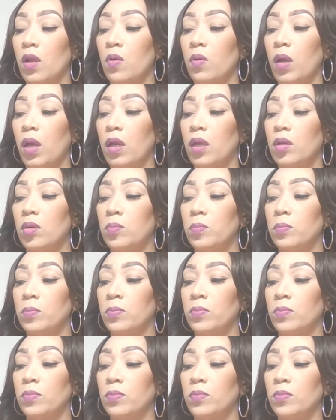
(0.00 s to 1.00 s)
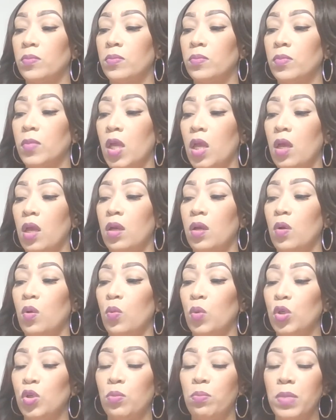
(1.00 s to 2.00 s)
Okay.
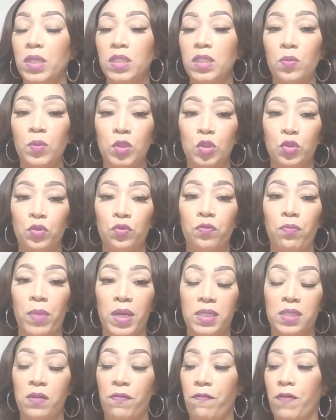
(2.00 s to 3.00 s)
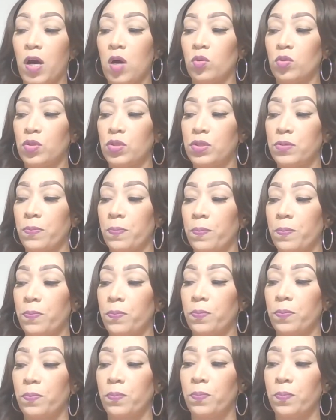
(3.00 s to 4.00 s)
When you mix it with truth, makes it false.
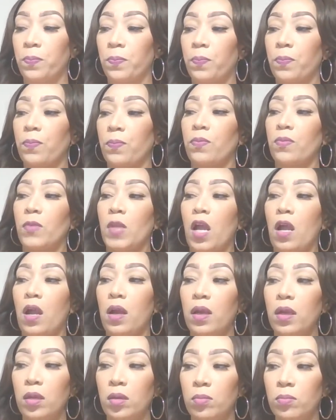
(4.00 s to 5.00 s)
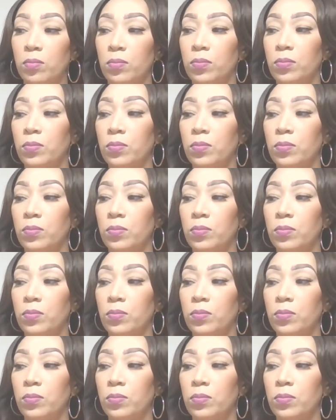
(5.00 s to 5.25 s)
All right.